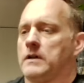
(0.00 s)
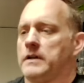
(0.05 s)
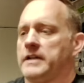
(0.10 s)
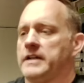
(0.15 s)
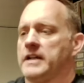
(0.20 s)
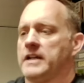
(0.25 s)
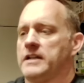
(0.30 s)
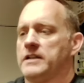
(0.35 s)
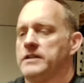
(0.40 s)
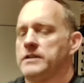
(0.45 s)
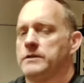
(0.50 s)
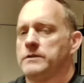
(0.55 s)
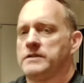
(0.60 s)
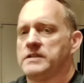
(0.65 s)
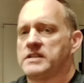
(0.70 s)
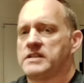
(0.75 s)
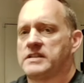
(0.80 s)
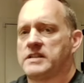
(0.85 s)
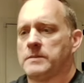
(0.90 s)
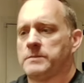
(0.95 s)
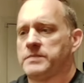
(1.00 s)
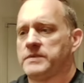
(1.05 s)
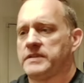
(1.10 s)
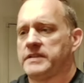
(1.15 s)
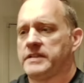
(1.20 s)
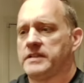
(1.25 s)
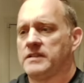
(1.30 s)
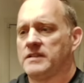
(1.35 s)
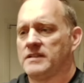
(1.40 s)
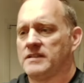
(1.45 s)
all you got to do is
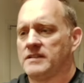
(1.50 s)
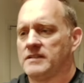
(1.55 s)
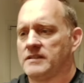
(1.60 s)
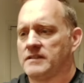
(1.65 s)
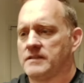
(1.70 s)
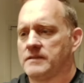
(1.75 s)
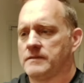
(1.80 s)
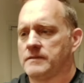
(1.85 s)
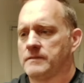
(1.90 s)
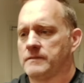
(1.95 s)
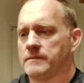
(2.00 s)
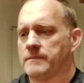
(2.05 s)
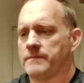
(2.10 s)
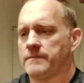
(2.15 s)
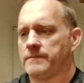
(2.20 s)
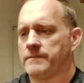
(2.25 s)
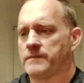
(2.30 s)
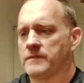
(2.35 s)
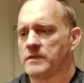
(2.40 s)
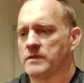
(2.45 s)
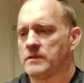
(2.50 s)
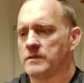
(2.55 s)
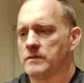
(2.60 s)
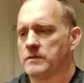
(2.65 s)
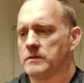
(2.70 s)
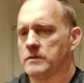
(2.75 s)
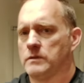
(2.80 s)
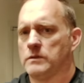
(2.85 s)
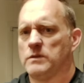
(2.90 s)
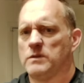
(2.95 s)
simply,
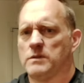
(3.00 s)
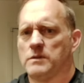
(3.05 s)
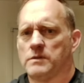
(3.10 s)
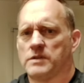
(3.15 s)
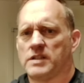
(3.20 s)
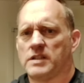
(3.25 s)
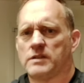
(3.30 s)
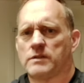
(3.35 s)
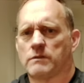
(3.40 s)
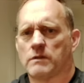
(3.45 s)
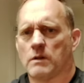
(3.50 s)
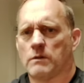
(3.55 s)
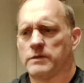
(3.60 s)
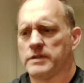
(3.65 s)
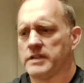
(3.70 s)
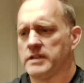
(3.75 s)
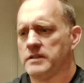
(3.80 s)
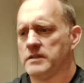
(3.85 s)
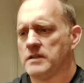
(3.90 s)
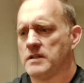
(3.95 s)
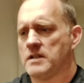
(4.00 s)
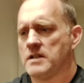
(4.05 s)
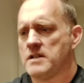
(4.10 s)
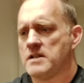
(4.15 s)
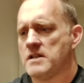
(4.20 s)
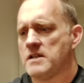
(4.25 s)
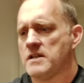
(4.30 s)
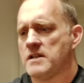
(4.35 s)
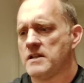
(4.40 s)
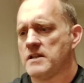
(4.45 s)
ooh, she's grody.
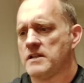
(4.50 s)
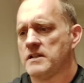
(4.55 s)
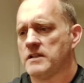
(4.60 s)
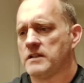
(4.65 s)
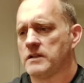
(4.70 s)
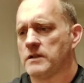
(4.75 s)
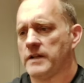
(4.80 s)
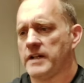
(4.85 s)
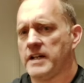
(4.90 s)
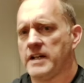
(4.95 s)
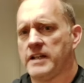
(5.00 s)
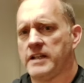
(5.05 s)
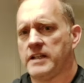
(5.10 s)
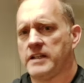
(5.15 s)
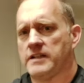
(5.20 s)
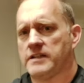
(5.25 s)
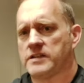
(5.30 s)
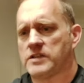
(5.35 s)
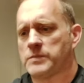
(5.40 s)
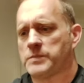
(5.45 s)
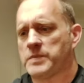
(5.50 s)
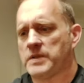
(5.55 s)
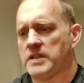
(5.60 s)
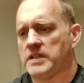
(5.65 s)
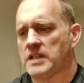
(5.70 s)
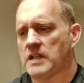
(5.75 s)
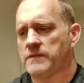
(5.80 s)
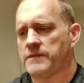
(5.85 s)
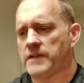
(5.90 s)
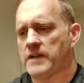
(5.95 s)
Go ahead and
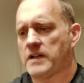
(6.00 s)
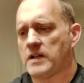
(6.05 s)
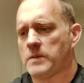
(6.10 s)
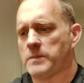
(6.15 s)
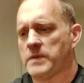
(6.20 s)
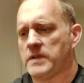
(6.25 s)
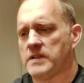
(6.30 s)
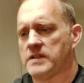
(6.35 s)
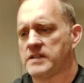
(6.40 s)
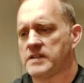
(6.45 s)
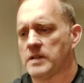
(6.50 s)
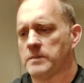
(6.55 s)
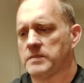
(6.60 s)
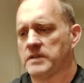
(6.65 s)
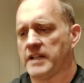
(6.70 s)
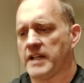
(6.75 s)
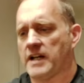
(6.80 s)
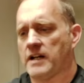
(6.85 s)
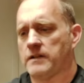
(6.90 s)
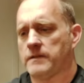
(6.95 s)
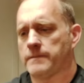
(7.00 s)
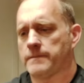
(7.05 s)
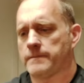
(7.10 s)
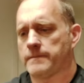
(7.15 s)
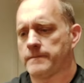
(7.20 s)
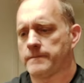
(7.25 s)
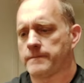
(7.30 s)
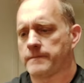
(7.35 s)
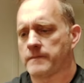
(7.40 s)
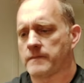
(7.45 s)
spin that firing pin assembly out.
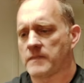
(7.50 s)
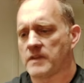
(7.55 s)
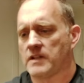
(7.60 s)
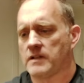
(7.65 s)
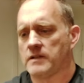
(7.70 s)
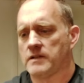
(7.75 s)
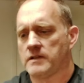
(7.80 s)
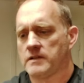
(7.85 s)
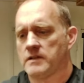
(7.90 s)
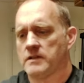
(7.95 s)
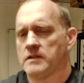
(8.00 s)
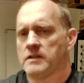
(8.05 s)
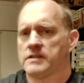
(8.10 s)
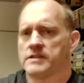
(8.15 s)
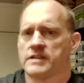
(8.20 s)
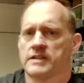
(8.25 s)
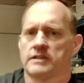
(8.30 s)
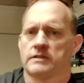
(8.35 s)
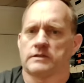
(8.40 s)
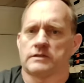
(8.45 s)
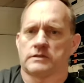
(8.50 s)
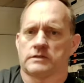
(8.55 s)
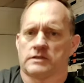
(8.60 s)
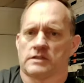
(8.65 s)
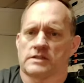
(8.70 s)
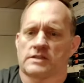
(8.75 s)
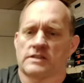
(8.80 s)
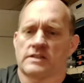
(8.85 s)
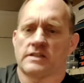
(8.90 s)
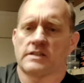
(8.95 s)
Let's get a little
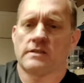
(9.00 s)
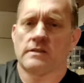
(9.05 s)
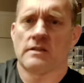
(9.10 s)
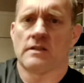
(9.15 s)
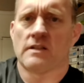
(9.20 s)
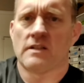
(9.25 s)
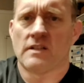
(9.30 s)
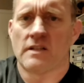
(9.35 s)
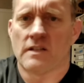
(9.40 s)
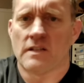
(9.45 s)
look-see.